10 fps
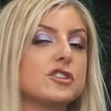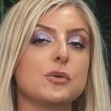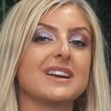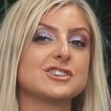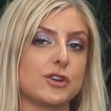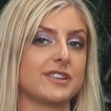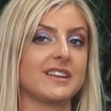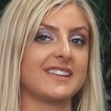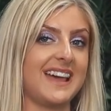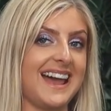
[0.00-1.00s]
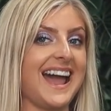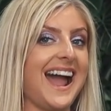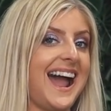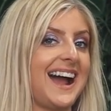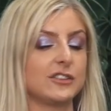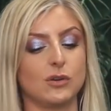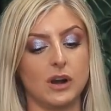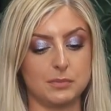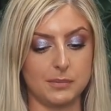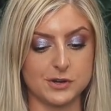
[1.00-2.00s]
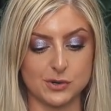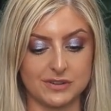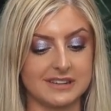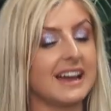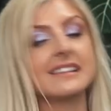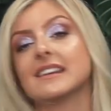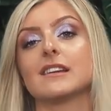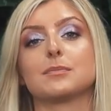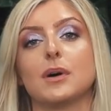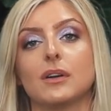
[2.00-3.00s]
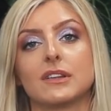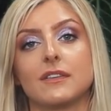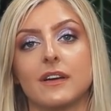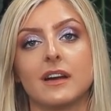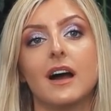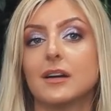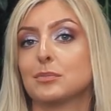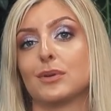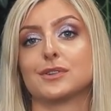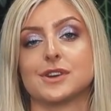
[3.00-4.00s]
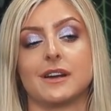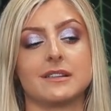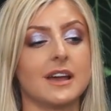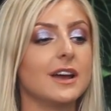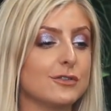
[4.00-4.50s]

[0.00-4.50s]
do it justice there at all. I probably showed the tattiest parts of it. I apologize.